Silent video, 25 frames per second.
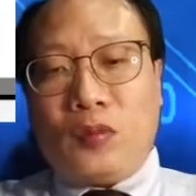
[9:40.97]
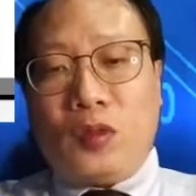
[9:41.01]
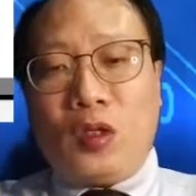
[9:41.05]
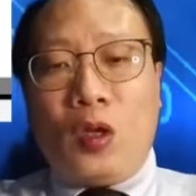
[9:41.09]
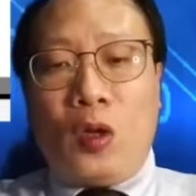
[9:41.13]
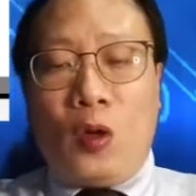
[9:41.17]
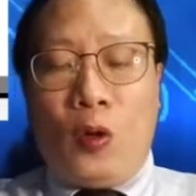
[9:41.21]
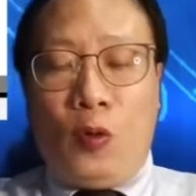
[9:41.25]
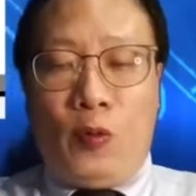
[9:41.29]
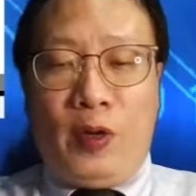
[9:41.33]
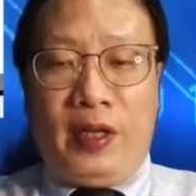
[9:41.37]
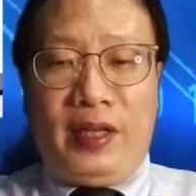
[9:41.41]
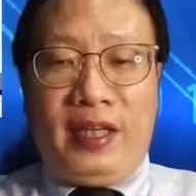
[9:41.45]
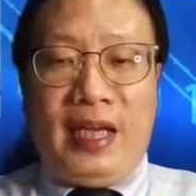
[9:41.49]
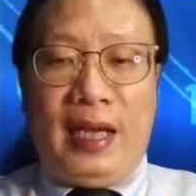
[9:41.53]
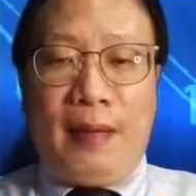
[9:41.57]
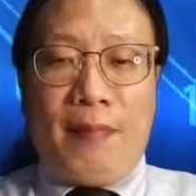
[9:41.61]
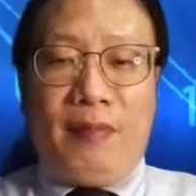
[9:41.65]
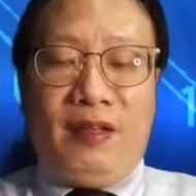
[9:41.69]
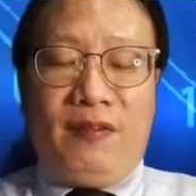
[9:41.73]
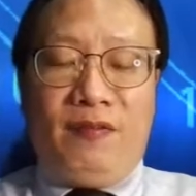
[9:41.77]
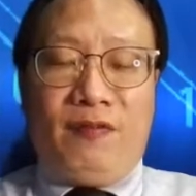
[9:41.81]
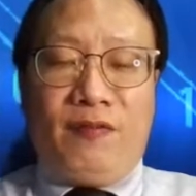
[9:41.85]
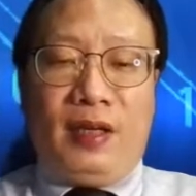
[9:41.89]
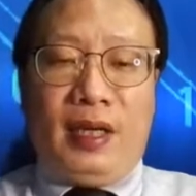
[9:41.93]
where the
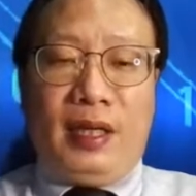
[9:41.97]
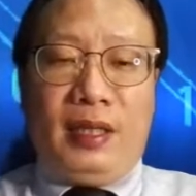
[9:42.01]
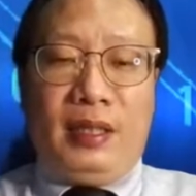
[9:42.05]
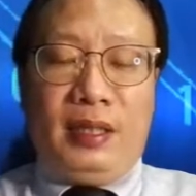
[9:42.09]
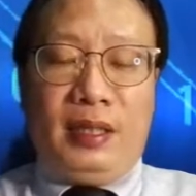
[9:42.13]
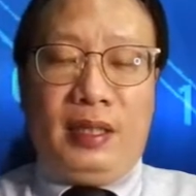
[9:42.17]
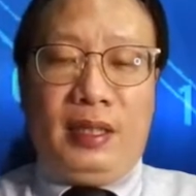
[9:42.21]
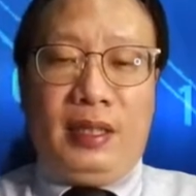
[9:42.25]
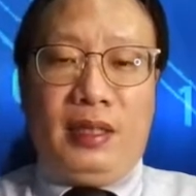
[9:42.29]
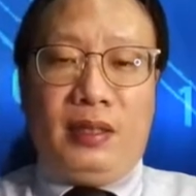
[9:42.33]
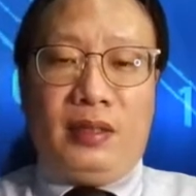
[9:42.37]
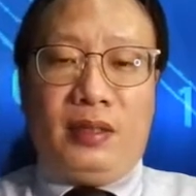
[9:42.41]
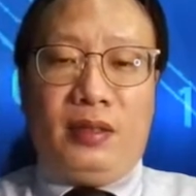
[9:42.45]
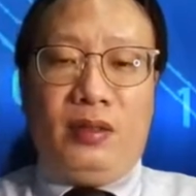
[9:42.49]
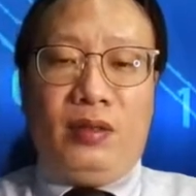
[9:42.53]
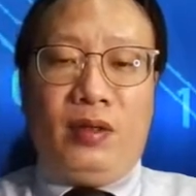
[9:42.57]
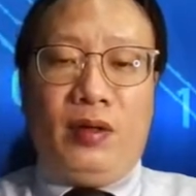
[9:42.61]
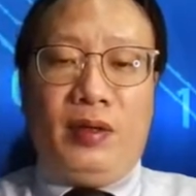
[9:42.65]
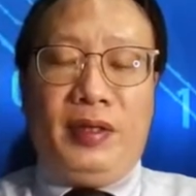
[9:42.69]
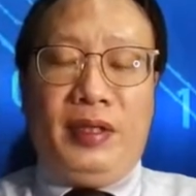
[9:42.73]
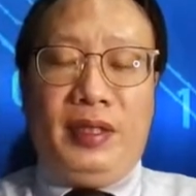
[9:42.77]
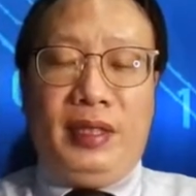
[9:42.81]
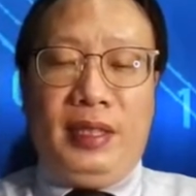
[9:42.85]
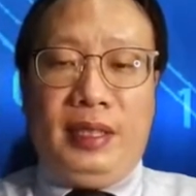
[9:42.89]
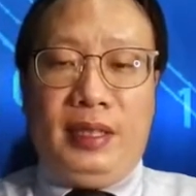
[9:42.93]
amplifier is
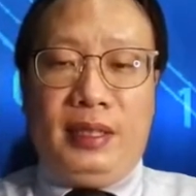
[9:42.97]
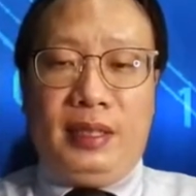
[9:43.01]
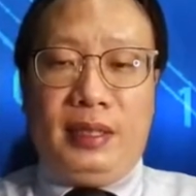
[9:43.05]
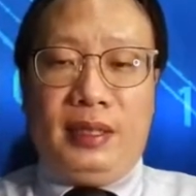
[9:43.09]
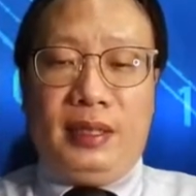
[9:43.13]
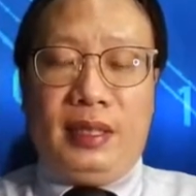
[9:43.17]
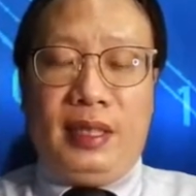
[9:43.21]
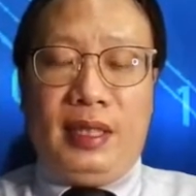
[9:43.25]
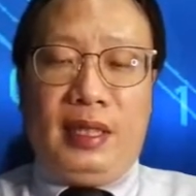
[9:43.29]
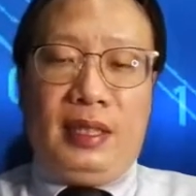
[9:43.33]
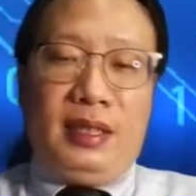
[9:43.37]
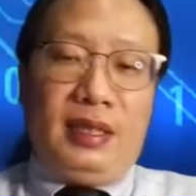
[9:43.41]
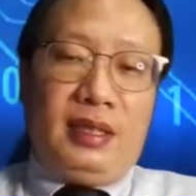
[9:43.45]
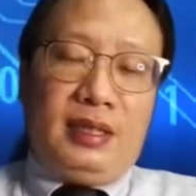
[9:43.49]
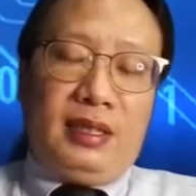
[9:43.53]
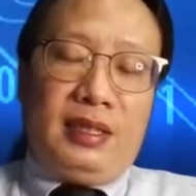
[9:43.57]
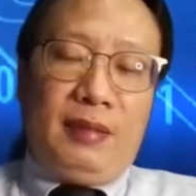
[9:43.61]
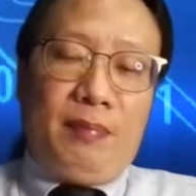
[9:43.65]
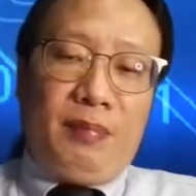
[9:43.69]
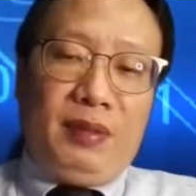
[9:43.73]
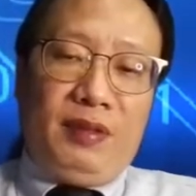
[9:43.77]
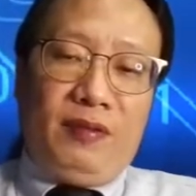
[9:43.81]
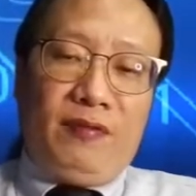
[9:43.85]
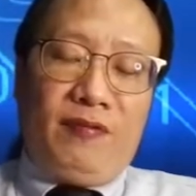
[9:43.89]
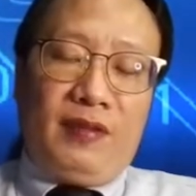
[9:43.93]
not needed, and this
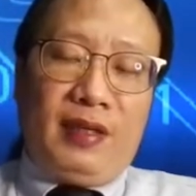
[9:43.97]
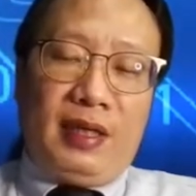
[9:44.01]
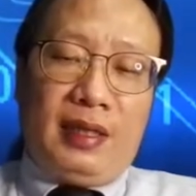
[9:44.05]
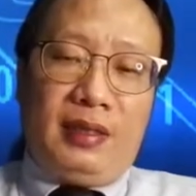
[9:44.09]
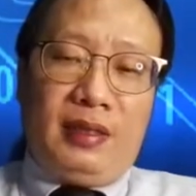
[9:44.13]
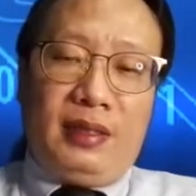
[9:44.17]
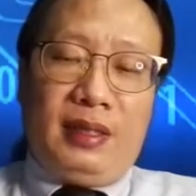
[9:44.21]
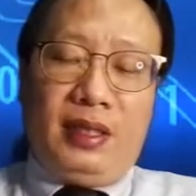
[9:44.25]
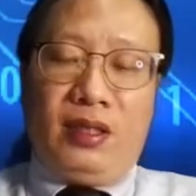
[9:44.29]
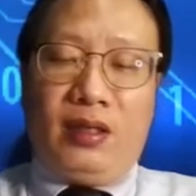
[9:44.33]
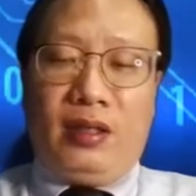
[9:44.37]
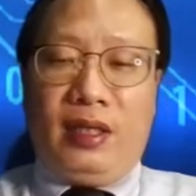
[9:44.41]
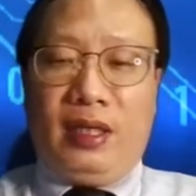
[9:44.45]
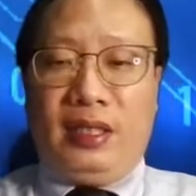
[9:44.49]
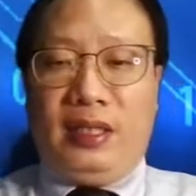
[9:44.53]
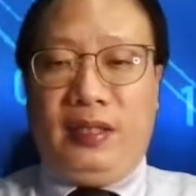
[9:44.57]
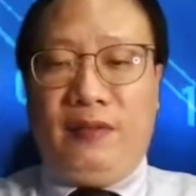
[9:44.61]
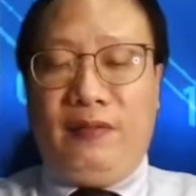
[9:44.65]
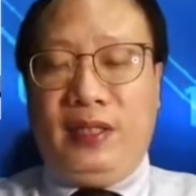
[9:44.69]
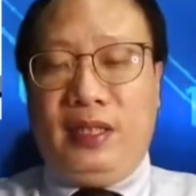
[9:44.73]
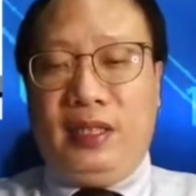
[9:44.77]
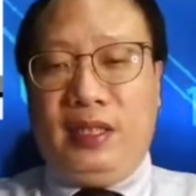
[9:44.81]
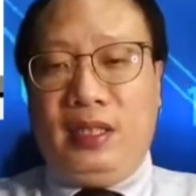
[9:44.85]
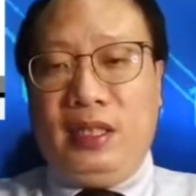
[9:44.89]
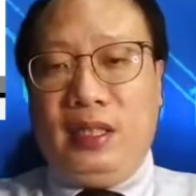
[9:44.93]
simplifies the
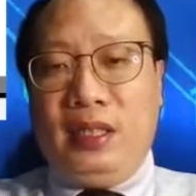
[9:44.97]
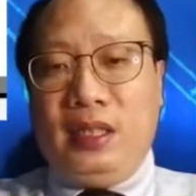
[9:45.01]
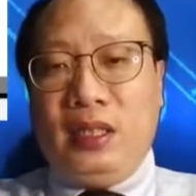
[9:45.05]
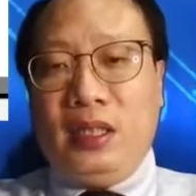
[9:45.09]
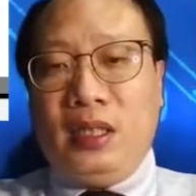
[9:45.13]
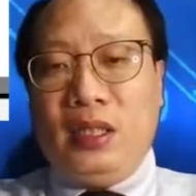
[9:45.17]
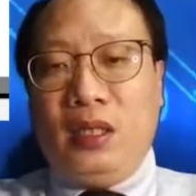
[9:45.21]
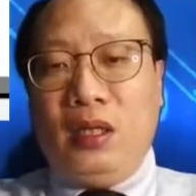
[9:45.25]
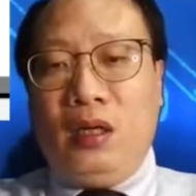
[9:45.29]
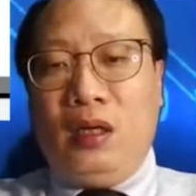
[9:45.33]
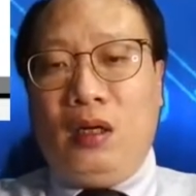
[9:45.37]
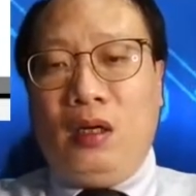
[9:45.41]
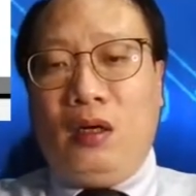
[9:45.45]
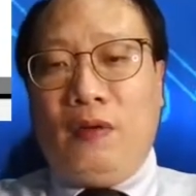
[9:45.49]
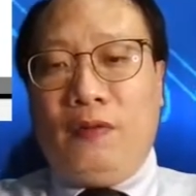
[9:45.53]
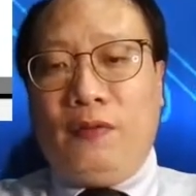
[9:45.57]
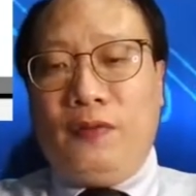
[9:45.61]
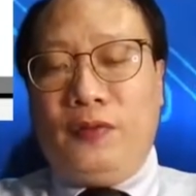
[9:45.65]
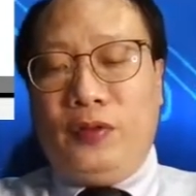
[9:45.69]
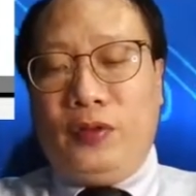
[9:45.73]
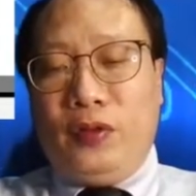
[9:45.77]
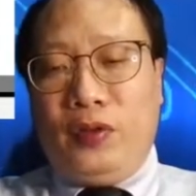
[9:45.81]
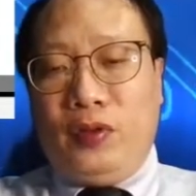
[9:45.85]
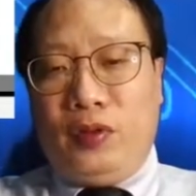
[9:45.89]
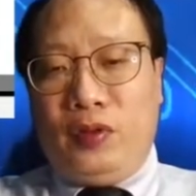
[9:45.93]
connectivity of
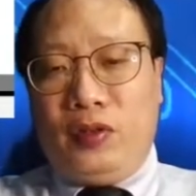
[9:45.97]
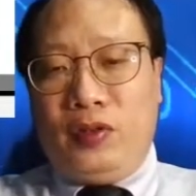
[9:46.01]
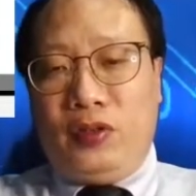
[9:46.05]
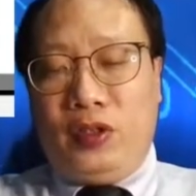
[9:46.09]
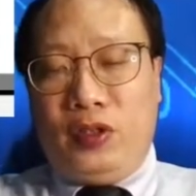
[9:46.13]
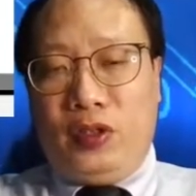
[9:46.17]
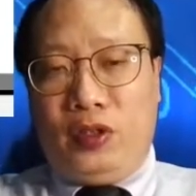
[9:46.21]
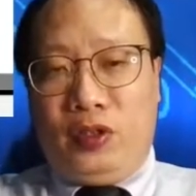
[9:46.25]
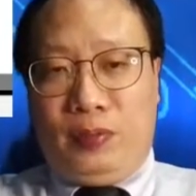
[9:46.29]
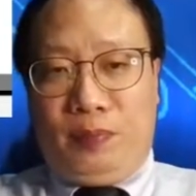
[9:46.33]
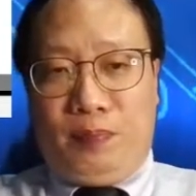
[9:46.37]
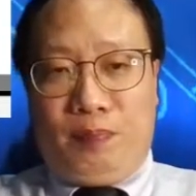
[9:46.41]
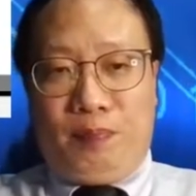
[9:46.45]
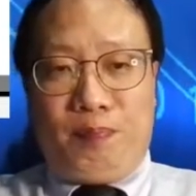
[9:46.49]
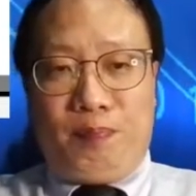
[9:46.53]
your system.